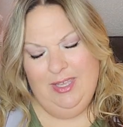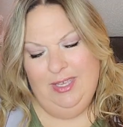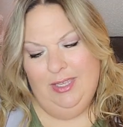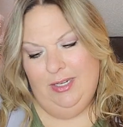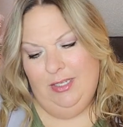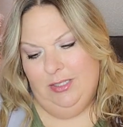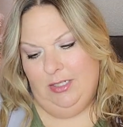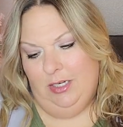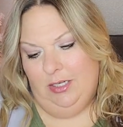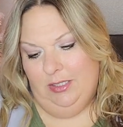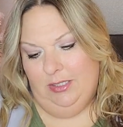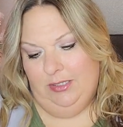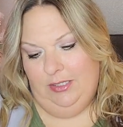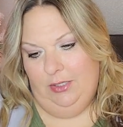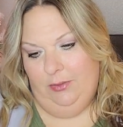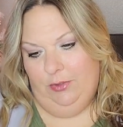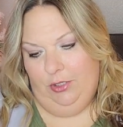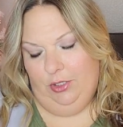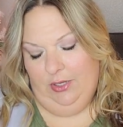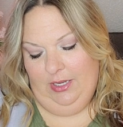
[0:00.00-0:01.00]
It is hard to
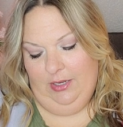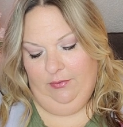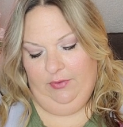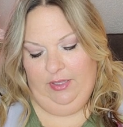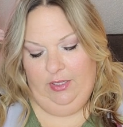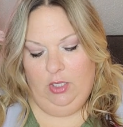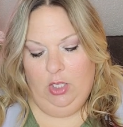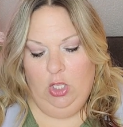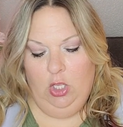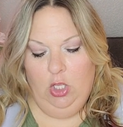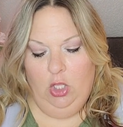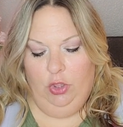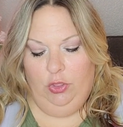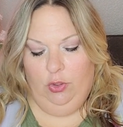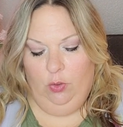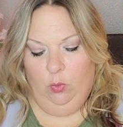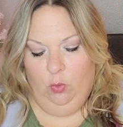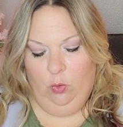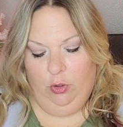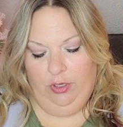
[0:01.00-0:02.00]
see when you have like
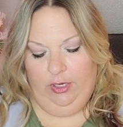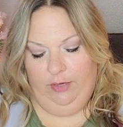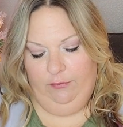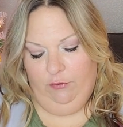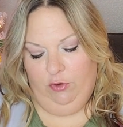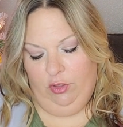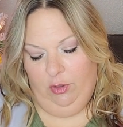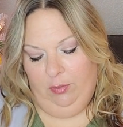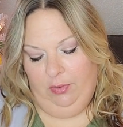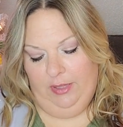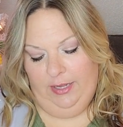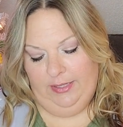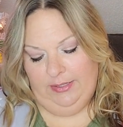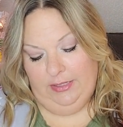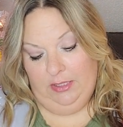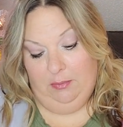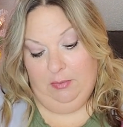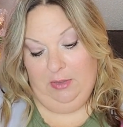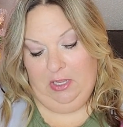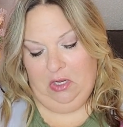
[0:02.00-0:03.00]
the warning for the
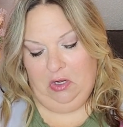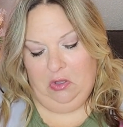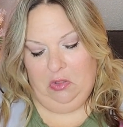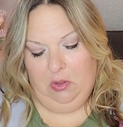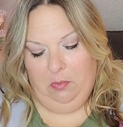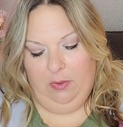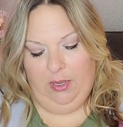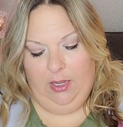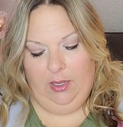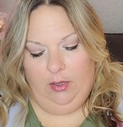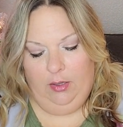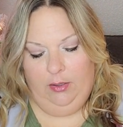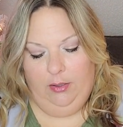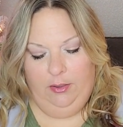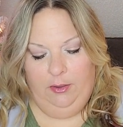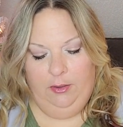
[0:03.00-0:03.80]
plastic bag on the back.